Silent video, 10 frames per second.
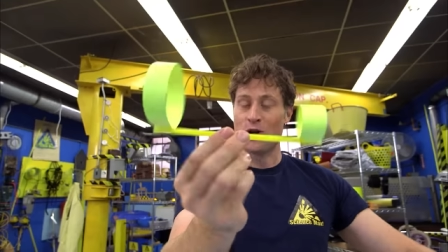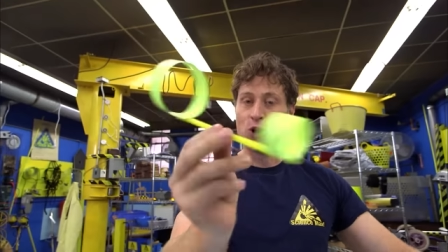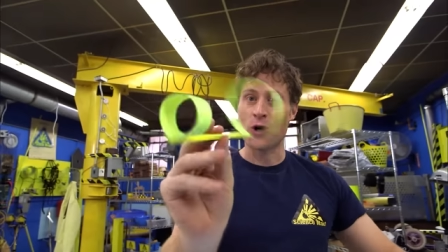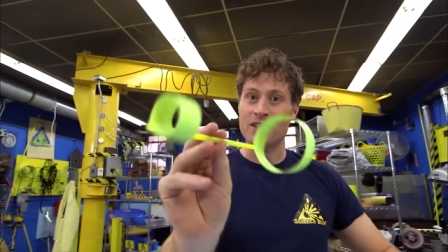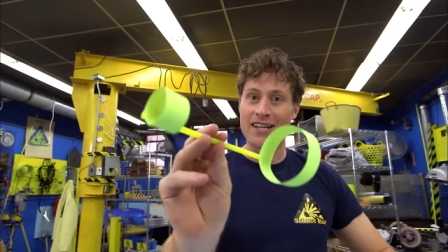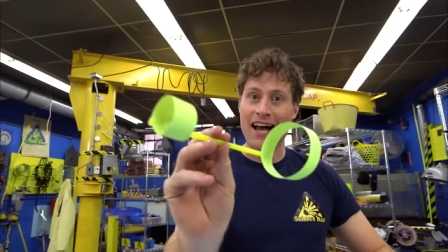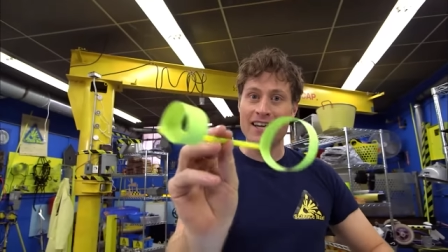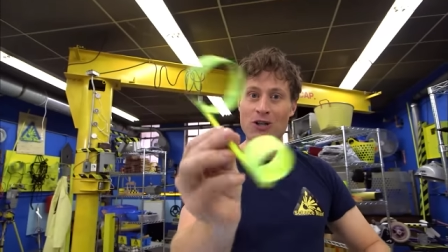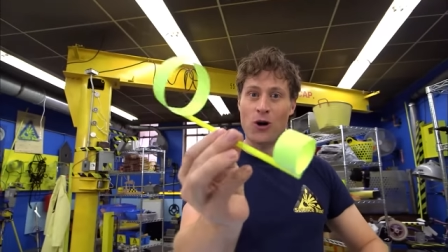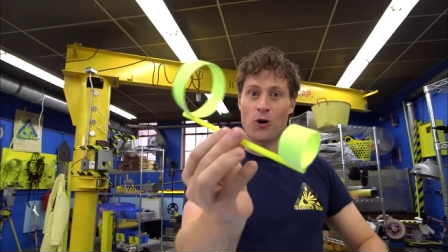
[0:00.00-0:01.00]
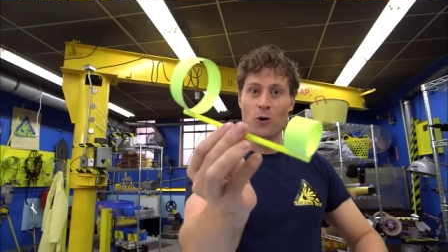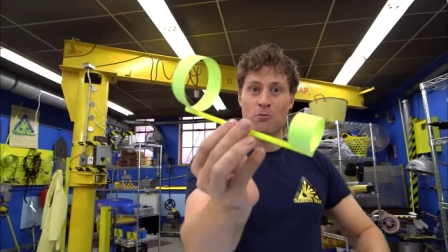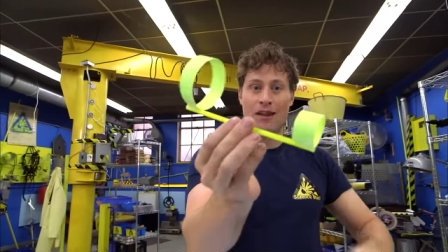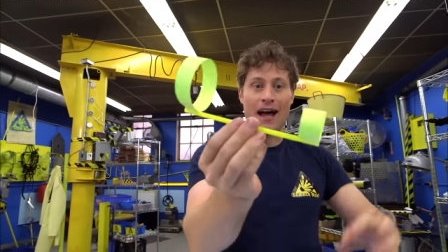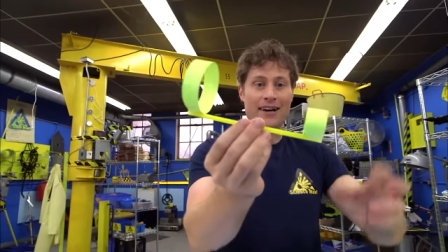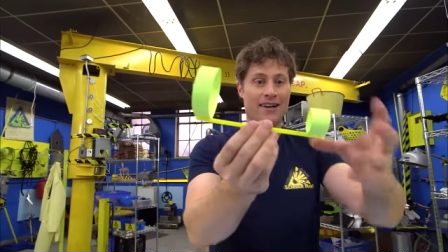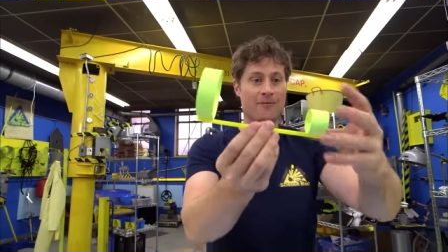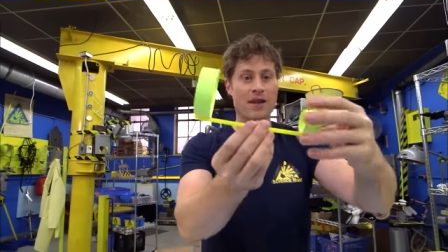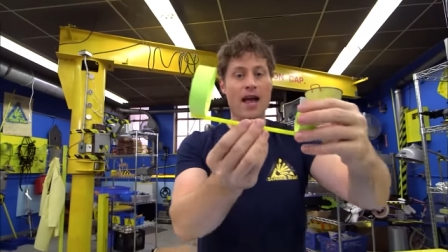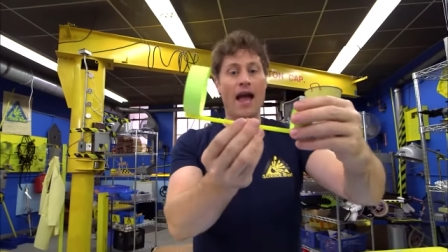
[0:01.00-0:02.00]
you're done your hoop glider.
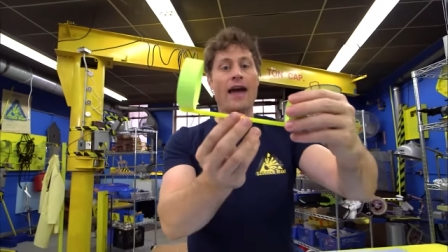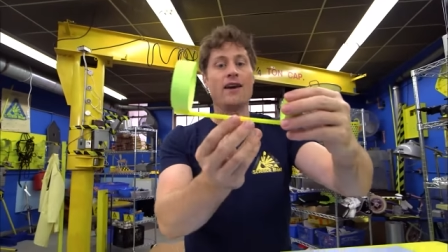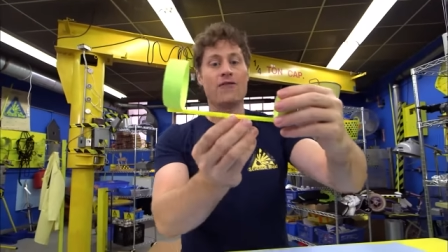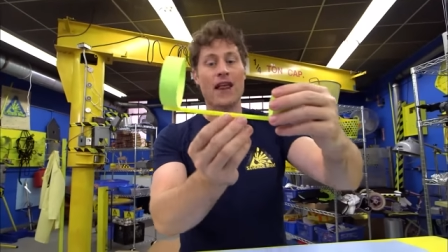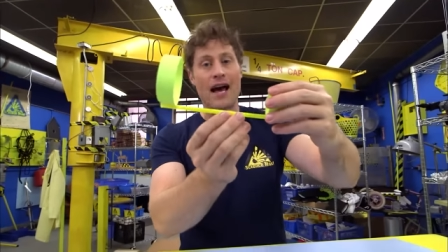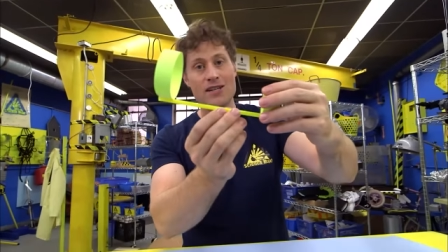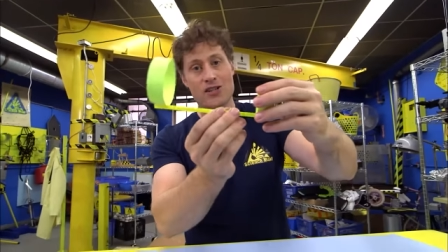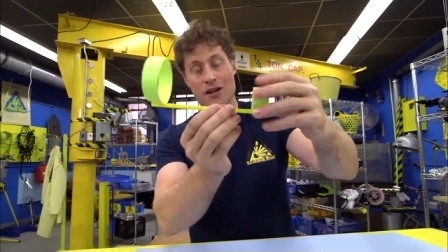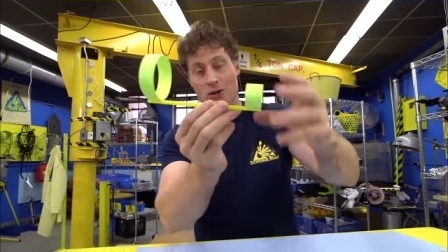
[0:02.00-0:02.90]
And it flies